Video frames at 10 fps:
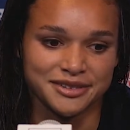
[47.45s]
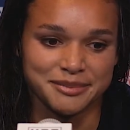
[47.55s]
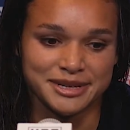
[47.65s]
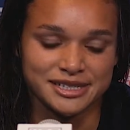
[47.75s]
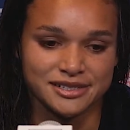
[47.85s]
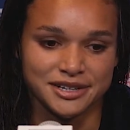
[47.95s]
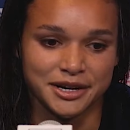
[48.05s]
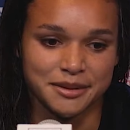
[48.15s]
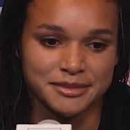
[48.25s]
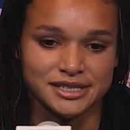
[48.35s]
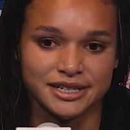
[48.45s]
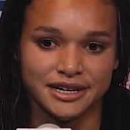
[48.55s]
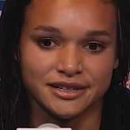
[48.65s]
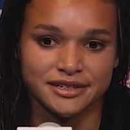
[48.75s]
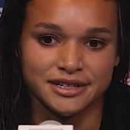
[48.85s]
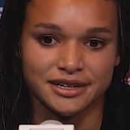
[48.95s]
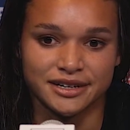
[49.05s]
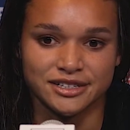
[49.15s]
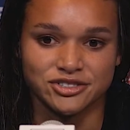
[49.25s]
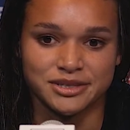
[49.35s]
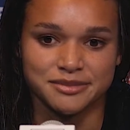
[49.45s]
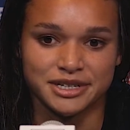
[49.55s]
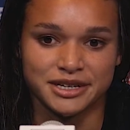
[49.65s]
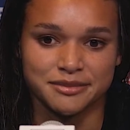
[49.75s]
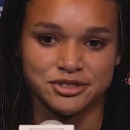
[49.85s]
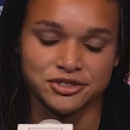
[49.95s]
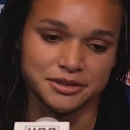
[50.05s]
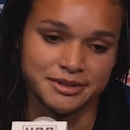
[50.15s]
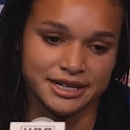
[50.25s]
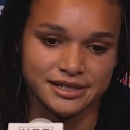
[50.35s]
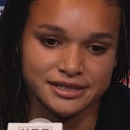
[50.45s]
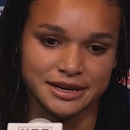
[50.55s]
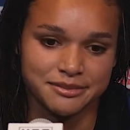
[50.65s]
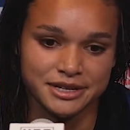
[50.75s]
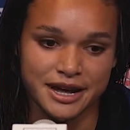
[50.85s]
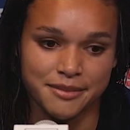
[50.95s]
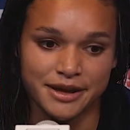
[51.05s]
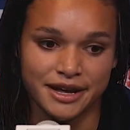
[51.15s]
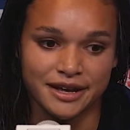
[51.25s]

the pieces are coming together and dreams are coming true. But at the same time,